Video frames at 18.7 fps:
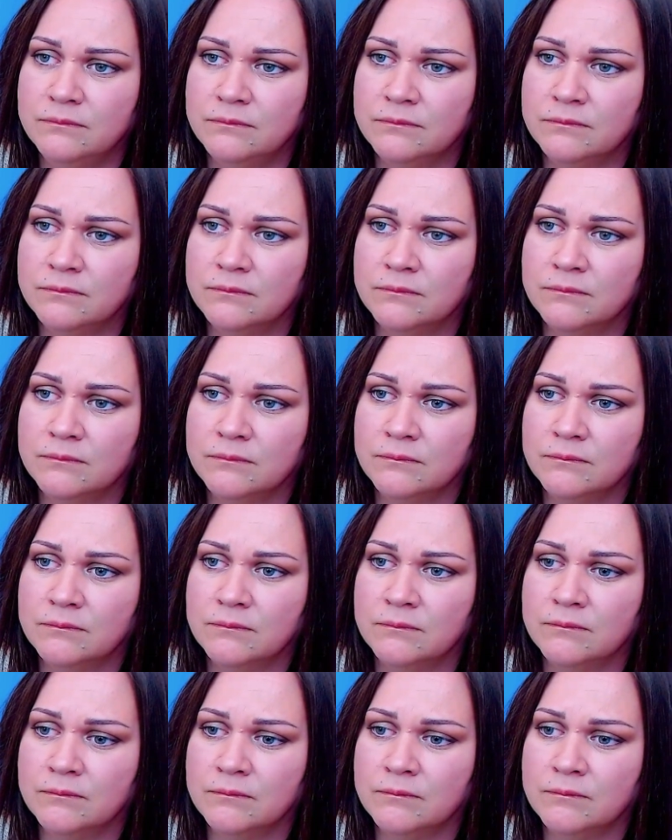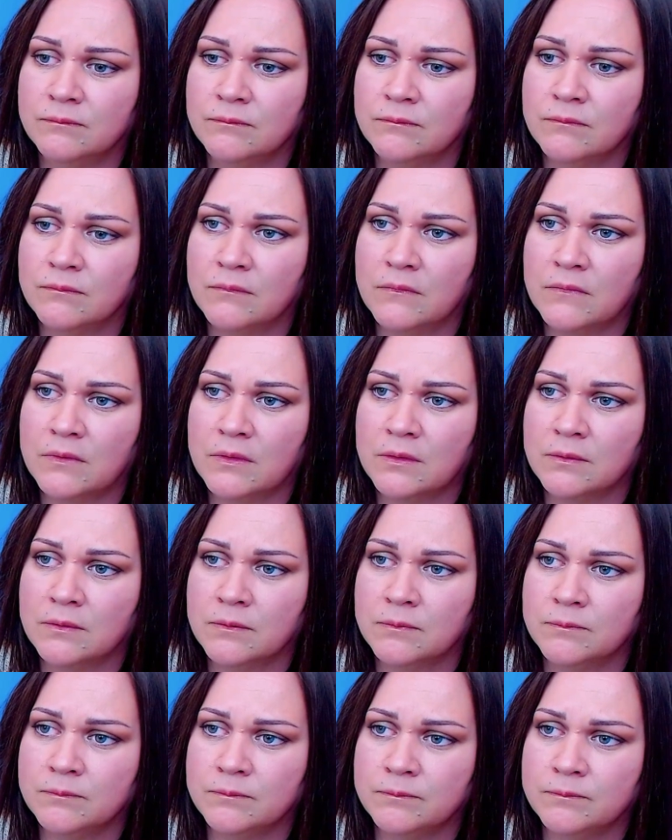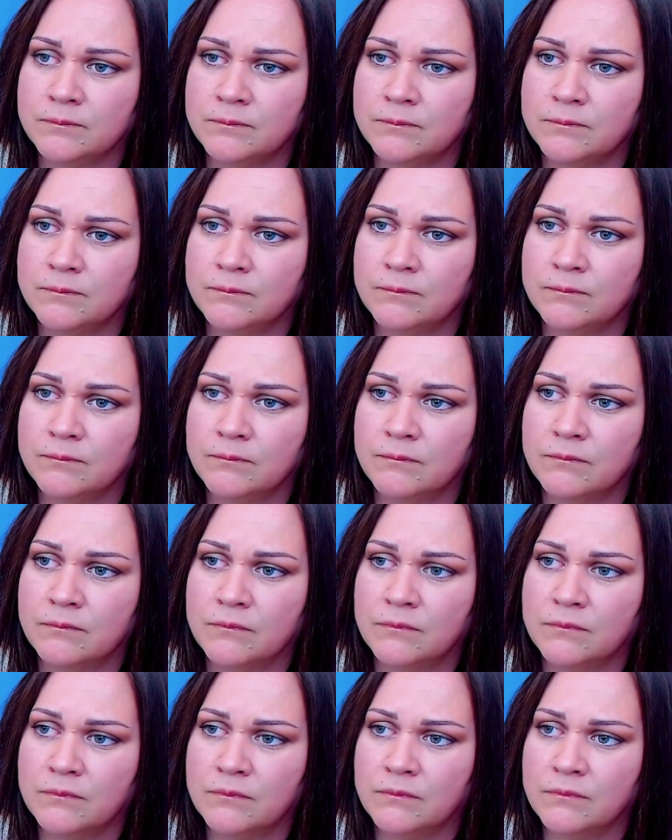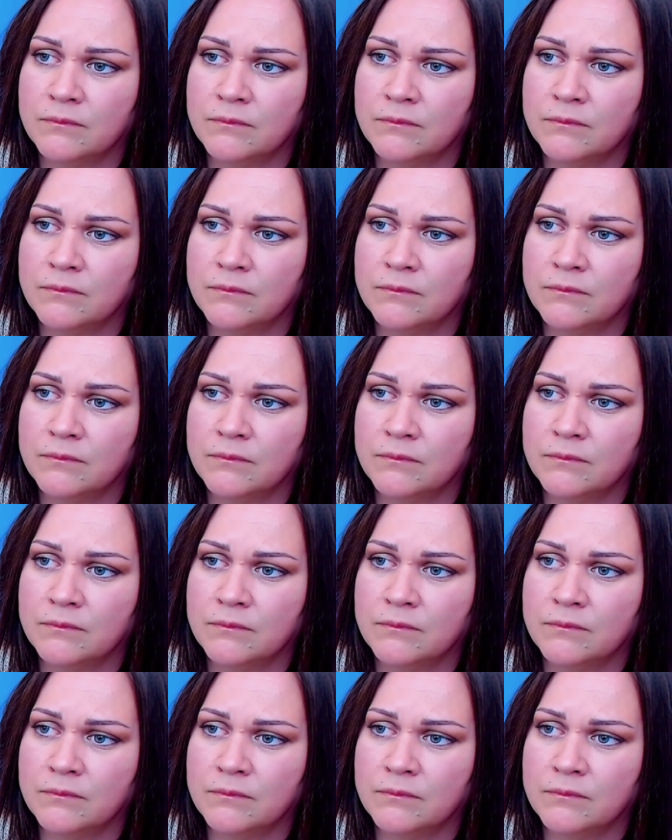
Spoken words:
No one is speaking in this clip.